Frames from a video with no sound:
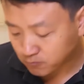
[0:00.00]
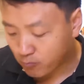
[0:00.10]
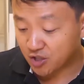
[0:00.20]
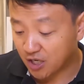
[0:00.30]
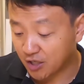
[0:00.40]

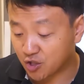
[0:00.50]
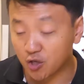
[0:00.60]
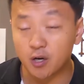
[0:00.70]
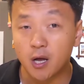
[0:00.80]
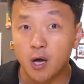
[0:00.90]
This
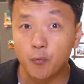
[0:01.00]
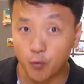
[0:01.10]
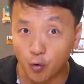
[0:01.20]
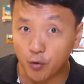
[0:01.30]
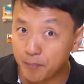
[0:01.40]
texture
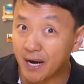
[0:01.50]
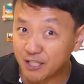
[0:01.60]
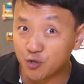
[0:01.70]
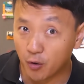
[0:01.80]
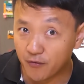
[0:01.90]
will
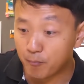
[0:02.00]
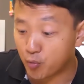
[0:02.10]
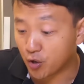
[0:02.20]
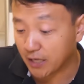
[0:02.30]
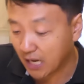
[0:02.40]
remind you of a pudding.